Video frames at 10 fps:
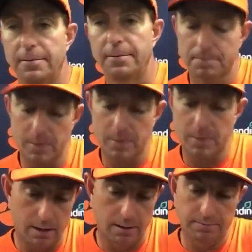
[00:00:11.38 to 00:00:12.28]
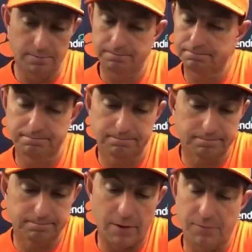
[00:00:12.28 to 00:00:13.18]
game.
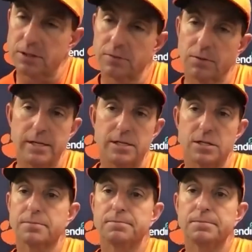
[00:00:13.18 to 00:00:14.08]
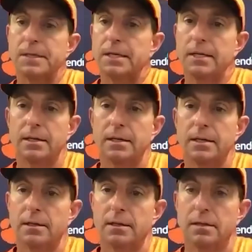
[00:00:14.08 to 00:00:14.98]
Offensively, just,
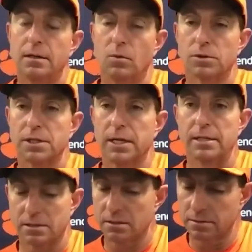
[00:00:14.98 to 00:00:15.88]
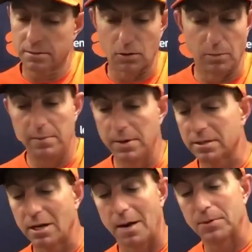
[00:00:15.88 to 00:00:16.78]
you know, once again, just so many
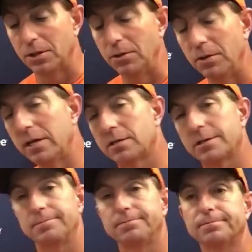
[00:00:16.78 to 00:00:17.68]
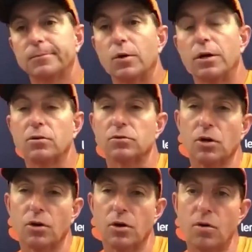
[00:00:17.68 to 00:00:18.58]
missed opportunities, critical
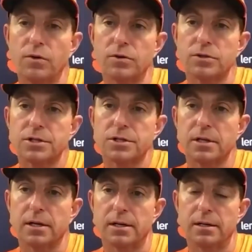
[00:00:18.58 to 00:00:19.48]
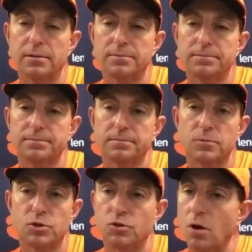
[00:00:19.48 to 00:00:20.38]
turnovers,
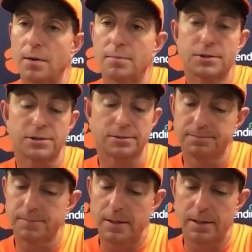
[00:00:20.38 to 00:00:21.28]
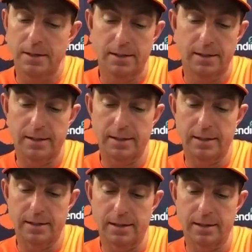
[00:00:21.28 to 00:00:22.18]
drops,
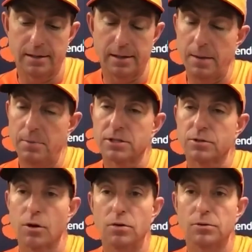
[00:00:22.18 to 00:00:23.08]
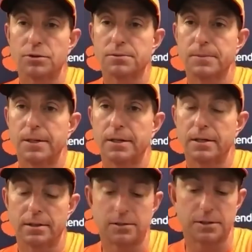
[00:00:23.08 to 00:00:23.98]
and missed throws.
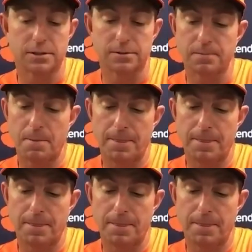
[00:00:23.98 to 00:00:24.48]
Just,